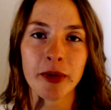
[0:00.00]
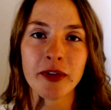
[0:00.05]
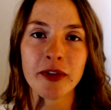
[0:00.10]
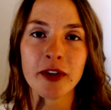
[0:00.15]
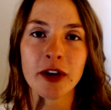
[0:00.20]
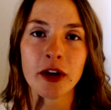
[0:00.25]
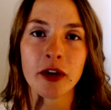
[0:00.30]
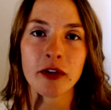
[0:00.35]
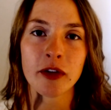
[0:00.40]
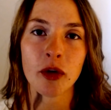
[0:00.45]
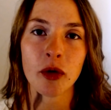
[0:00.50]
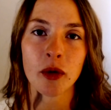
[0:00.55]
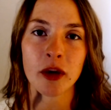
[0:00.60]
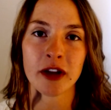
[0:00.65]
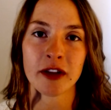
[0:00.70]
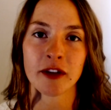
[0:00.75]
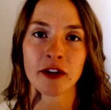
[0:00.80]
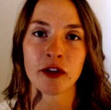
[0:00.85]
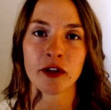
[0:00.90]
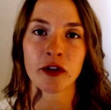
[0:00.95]
can also
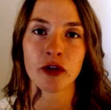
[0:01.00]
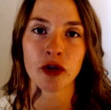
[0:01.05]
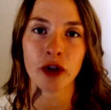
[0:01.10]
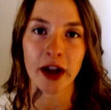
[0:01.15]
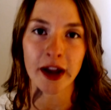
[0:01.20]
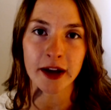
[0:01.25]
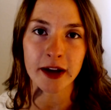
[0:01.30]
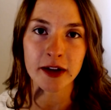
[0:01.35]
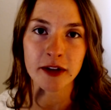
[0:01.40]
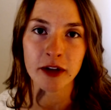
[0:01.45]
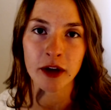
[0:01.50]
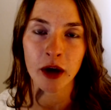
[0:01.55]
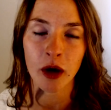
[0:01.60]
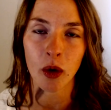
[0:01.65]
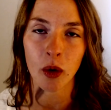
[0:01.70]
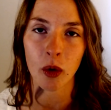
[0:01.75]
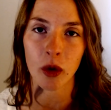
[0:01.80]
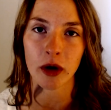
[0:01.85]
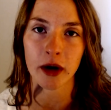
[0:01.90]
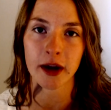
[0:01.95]
constrict
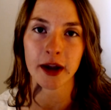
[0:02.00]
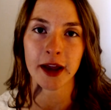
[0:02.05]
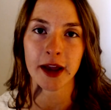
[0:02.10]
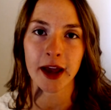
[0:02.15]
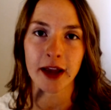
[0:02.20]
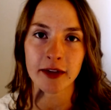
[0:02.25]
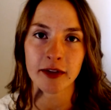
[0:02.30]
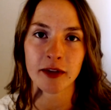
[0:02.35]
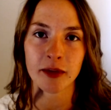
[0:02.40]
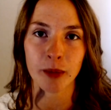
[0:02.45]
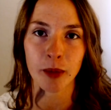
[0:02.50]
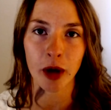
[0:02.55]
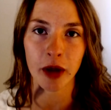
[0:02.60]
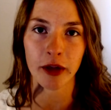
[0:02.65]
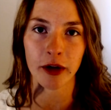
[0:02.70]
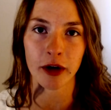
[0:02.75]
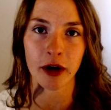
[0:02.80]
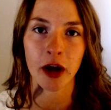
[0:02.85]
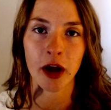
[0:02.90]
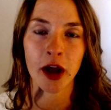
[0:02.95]
or get
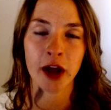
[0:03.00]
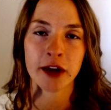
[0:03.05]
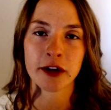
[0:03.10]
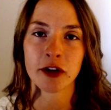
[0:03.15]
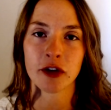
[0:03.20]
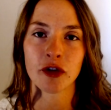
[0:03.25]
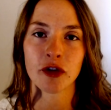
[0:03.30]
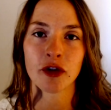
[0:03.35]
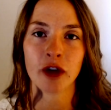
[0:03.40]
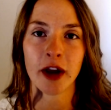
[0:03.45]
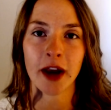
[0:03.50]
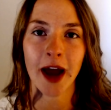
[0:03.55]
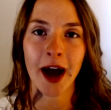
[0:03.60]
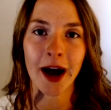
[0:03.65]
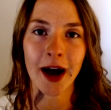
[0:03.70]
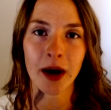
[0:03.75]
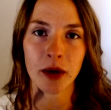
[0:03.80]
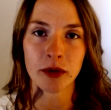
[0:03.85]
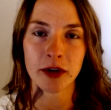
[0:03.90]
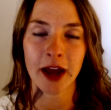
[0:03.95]
smaller to shut
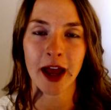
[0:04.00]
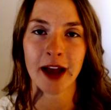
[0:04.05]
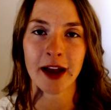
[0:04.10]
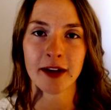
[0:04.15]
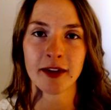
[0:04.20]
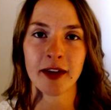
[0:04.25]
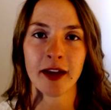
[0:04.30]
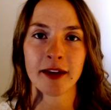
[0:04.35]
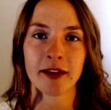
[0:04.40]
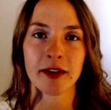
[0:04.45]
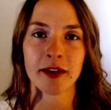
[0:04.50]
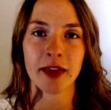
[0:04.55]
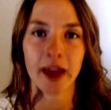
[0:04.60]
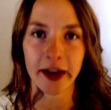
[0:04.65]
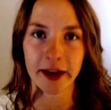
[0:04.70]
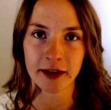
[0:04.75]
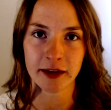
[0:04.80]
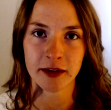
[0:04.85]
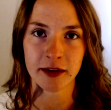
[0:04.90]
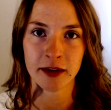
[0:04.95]
out excess
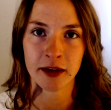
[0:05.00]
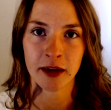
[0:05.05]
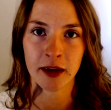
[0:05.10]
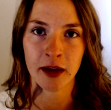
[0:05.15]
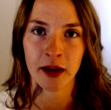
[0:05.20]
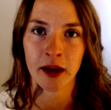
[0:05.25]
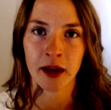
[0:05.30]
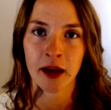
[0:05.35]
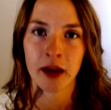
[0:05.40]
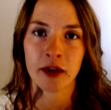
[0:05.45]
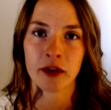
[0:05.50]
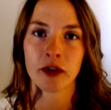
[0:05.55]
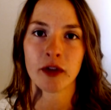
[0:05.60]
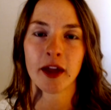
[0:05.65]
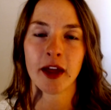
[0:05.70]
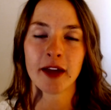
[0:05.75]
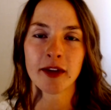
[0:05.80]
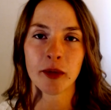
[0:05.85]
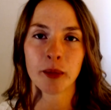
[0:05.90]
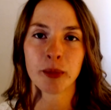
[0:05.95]
light. So
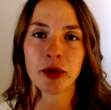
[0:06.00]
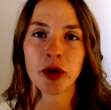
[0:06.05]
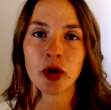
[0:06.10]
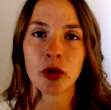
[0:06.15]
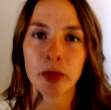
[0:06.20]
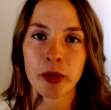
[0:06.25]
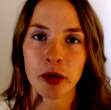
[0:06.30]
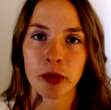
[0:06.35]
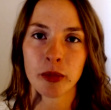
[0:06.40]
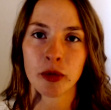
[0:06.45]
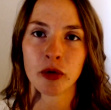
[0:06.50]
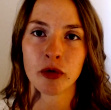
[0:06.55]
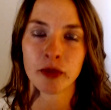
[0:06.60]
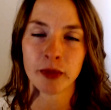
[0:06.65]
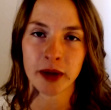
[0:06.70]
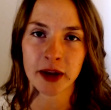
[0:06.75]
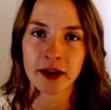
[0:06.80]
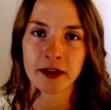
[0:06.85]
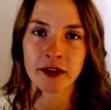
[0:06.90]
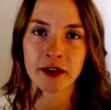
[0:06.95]
that's a pupil
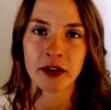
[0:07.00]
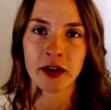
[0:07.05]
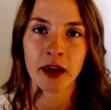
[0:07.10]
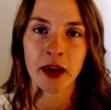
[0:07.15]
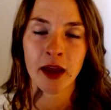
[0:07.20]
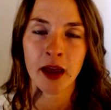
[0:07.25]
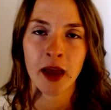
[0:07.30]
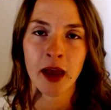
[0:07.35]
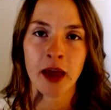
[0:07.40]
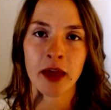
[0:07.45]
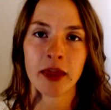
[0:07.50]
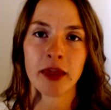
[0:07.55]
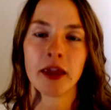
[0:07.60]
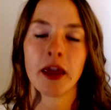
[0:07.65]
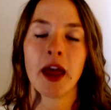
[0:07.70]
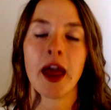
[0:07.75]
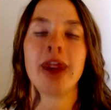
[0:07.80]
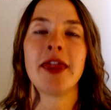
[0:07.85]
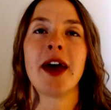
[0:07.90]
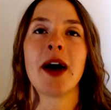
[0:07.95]
movement
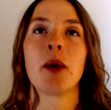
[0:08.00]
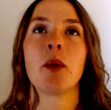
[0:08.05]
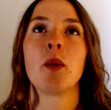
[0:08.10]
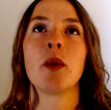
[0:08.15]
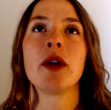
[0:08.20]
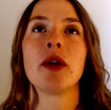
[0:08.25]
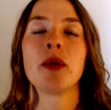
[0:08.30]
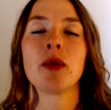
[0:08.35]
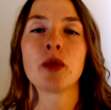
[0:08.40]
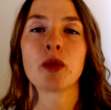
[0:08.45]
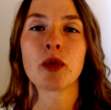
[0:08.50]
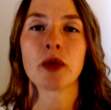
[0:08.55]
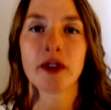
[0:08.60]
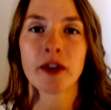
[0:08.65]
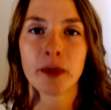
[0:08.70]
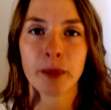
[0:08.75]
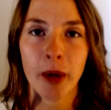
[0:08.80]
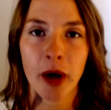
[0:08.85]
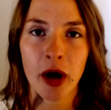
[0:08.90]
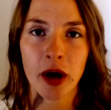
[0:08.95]
that will
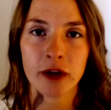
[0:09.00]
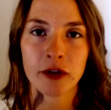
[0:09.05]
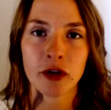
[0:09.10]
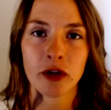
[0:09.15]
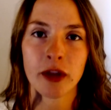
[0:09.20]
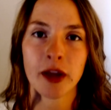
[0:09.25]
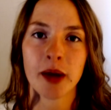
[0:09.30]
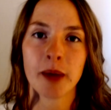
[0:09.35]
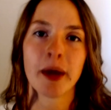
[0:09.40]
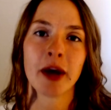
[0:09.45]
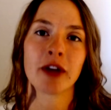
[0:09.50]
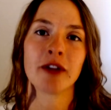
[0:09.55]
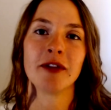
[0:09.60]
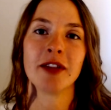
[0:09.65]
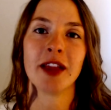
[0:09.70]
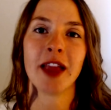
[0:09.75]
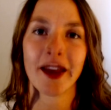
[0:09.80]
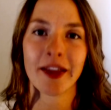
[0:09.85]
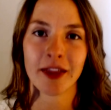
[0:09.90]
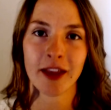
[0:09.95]
respond to the amount of
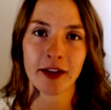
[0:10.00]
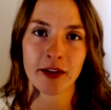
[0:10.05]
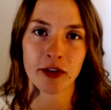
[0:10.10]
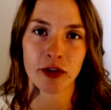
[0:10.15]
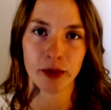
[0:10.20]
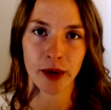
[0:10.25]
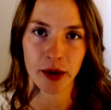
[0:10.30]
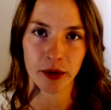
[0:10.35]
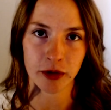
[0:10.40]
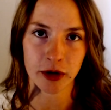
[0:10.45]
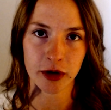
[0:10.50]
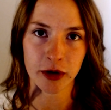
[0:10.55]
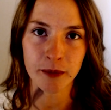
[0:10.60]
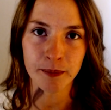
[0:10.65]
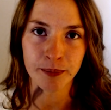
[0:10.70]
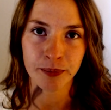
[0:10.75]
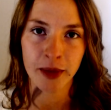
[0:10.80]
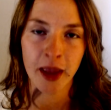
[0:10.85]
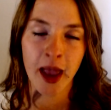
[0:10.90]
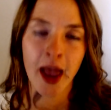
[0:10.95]
light that's around you.
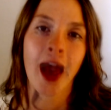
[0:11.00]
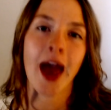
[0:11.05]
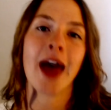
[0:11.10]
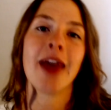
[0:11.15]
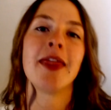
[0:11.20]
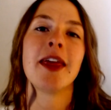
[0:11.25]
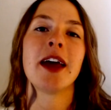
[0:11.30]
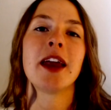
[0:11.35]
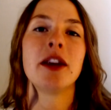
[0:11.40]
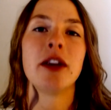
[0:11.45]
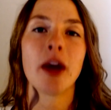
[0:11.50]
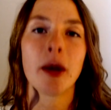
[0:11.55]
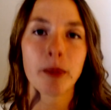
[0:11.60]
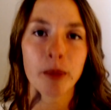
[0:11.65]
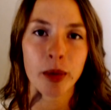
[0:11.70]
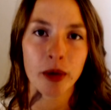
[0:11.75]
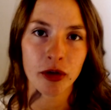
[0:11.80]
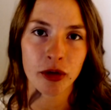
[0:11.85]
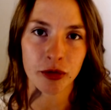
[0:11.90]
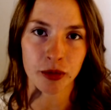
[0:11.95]
And then
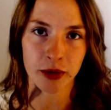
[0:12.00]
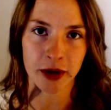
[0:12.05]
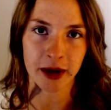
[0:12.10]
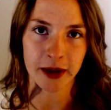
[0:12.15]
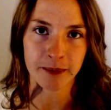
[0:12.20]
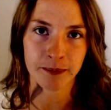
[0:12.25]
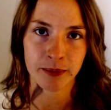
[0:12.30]
number 3